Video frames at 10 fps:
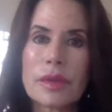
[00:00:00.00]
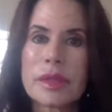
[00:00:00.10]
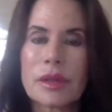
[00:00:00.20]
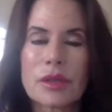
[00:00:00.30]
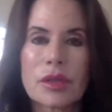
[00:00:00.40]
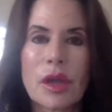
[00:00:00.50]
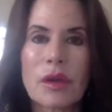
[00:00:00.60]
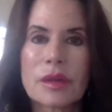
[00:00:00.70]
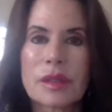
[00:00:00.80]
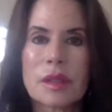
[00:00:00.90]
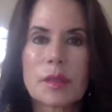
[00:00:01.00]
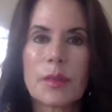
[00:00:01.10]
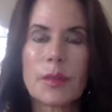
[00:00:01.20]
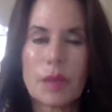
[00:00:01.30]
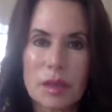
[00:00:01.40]
research shows
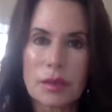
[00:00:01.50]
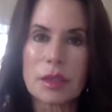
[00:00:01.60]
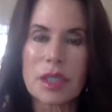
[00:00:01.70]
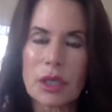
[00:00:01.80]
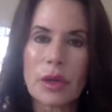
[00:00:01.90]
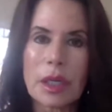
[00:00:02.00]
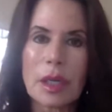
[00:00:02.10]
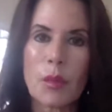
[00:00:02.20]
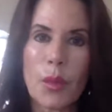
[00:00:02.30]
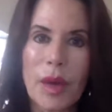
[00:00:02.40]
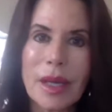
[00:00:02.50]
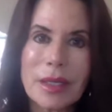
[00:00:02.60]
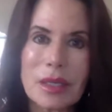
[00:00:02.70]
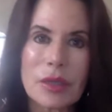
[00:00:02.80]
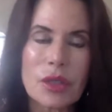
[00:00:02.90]
is deteriorating brain
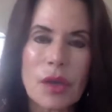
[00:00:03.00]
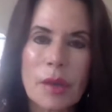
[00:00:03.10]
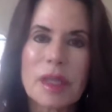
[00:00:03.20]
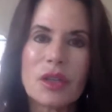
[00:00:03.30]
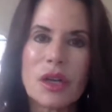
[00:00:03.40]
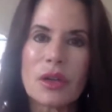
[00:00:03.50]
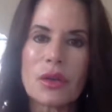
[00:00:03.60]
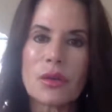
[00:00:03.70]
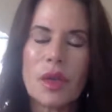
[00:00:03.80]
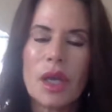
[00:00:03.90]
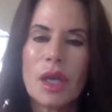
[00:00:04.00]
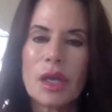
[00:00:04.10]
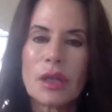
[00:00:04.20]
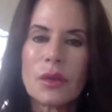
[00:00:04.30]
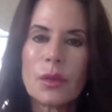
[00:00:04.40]
tissue. I mean,
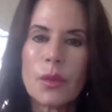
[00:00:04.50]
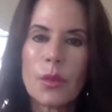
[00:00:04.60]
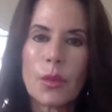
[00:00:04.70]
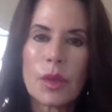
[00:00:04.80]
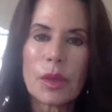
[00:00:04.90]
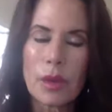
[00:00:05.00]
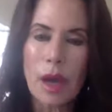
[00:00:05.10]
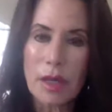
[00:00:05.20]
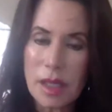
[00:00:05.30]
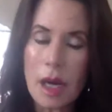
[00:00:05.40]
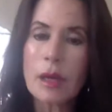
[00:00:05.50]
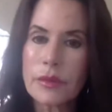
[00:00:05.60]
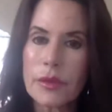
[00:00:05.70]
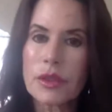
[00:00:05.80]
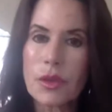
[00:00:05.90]
it's
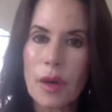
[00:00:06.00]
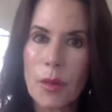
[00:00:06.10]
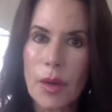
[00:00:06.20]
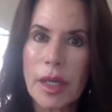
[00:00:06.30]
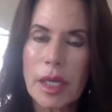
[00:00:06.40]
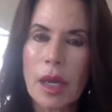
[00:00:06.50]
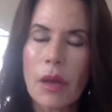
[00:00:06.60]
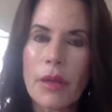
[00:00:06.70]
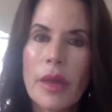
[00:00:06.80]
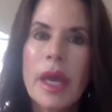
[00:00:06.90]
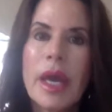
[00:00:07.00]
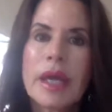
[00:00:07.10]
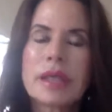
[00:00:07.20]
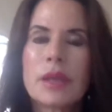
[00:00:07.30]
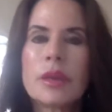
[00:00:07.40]
harmful to our brain health.
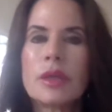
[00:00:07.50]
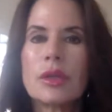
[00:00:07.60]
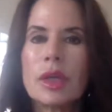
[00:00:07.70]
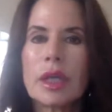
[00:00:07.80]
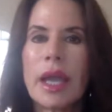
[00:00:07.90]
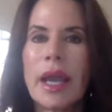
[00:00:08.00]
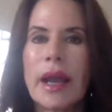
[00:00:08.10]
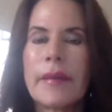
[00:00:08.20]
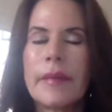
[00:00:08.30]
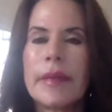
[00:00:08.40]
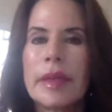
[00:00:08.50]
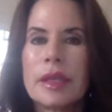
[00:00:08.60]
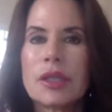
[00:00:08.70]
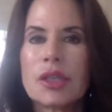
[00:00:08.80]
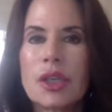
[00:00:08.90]
And so when you look at
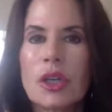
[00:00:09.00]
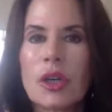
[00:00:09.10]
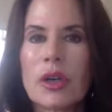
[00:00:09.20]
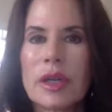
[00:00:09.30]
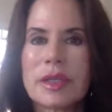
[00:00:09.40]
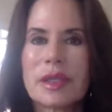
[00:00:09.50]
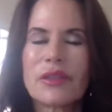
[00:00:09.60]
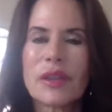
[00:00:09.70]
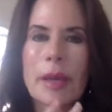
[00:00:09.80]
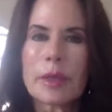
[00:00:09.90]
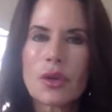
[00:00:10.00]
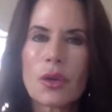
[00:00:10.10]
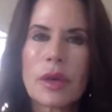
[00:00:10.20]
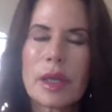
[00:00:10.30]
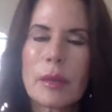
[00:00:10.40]
sugar and its
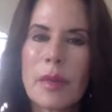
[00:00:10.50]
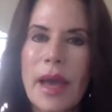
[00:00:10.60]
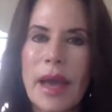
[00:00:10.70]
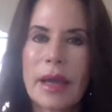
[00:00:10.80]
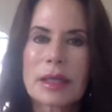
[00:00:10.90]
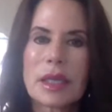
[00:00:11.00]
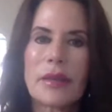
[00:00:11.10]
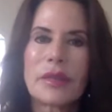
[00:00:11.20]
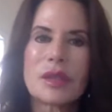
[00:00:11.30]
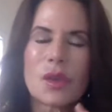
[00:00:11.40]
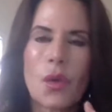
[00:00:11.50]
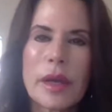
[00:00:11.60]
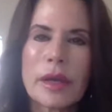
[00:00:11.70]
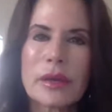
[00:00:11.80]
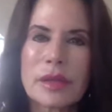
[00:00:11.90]
inflammatory impact and these
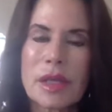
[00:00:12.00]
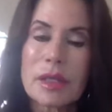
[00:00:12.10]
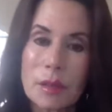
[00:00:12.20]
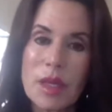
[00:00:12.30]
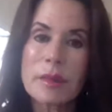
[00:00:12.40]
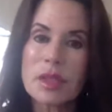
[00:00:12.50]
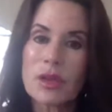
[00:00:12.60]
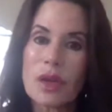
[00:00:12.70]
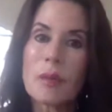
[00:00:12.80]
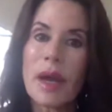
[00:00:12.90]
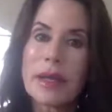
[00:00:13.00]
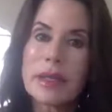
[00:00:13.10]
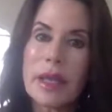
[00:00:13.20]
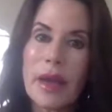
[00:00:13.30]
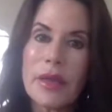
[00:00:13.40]
oils, sometimes they're combined
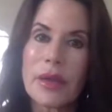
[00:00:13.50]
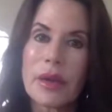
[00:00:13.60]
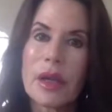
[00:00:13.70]
together.